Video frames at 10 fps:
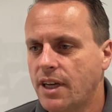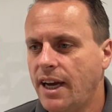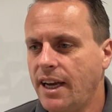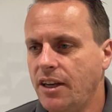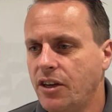
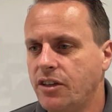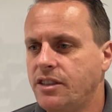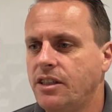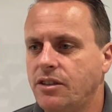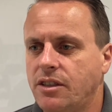a
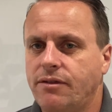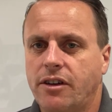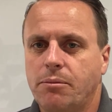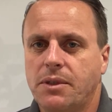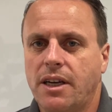
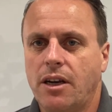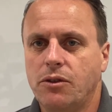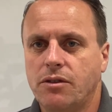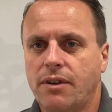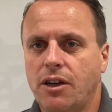90-95% loan
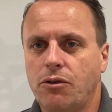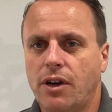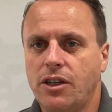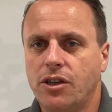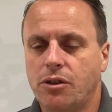to value
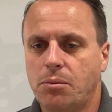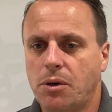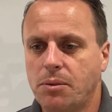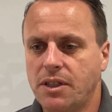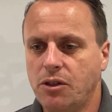ratio on a
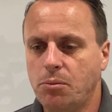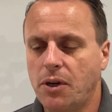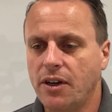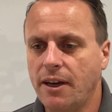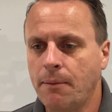property you're
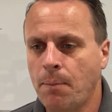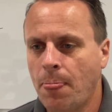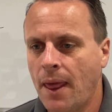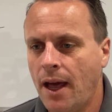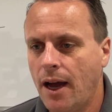buying,
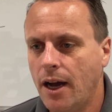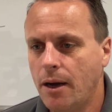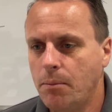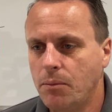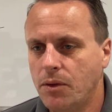
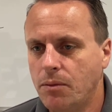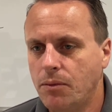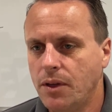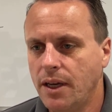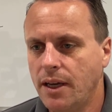
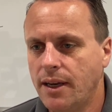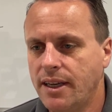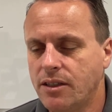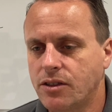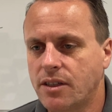the
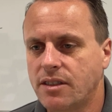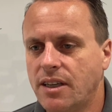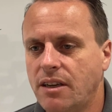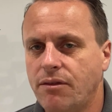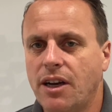lender's going to
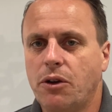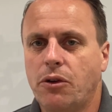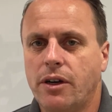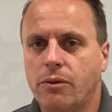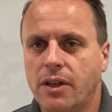send a valuer
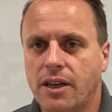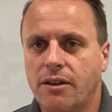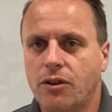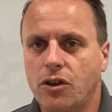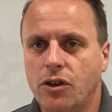out, they're going to
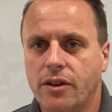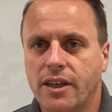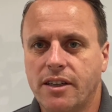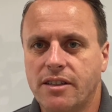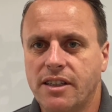have a look, they're
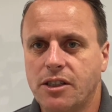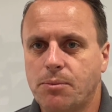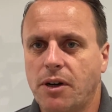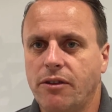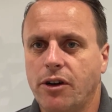going to see the
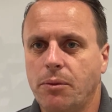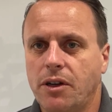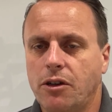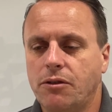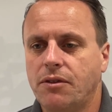spray foam in
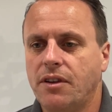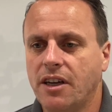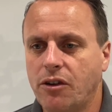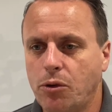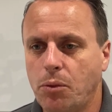the loft, they're
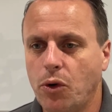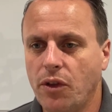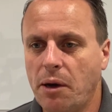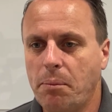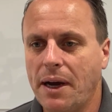going to report
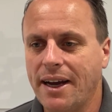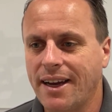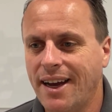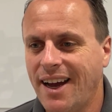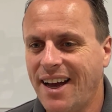that back,
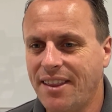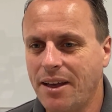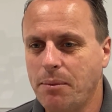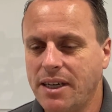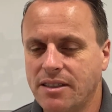and they
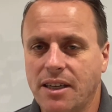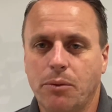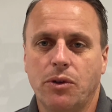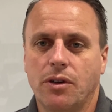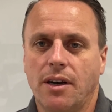may say we're
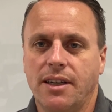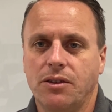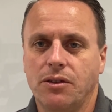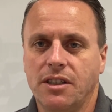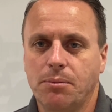not going to lend
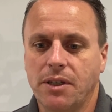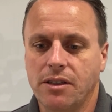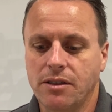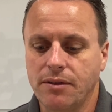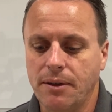on this because
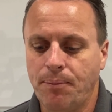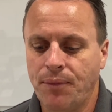of it.